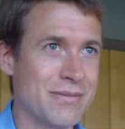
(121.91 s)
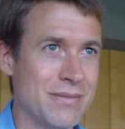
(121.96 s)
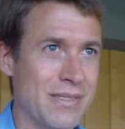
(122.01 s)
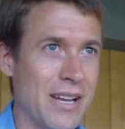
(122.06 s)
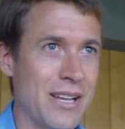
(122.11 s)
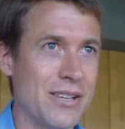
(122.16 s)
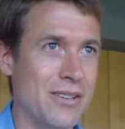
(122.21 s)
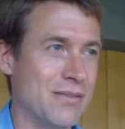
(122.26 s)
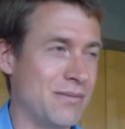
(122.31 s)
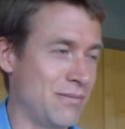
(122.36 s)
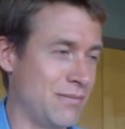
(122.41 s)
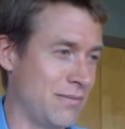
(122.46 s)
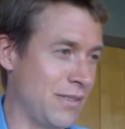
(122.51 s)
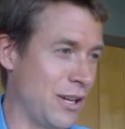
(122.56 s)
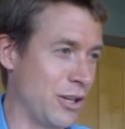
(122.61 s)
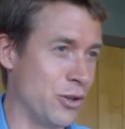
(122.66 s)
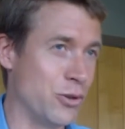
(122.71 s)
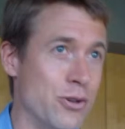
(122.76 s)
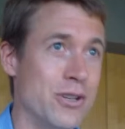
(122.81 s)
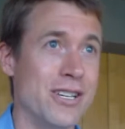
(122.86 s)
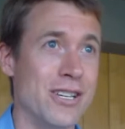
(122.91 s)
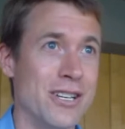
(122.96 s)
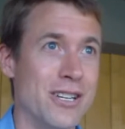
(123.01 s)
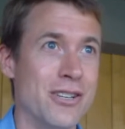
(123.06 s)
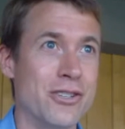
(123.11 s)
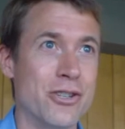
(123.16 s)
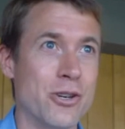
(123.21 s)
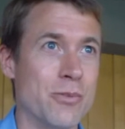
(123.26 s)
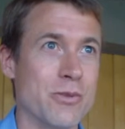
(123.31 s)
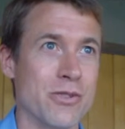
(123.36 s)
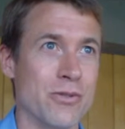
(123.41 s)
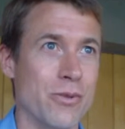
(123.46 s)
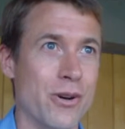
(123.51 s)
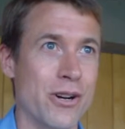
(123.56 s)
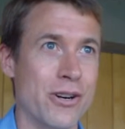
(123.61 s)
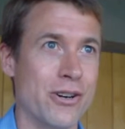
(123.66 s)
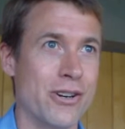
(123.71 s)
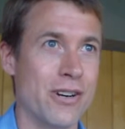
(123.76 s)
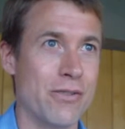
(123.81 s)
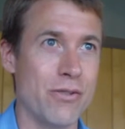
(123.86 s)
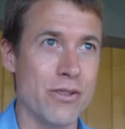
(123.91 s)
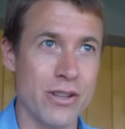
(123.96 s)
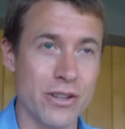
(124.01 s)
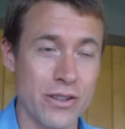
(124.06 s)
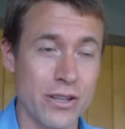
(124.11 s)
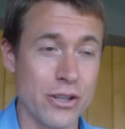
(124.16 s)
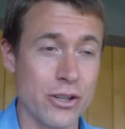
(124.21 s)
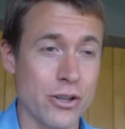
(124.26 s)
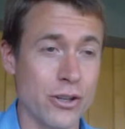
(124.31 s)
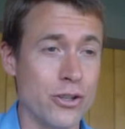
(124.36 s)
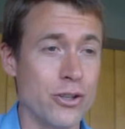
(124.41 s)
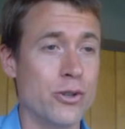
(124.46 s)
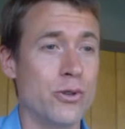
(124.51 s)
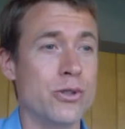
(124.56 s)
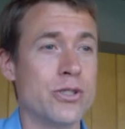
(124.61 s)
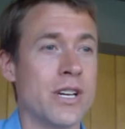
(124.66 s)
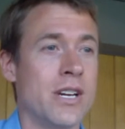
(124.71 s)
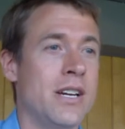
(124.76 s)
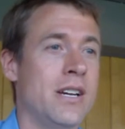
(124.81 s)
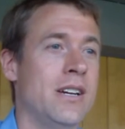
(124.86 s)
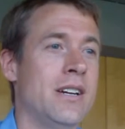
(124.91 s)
that need in terms of water and everything that you can use,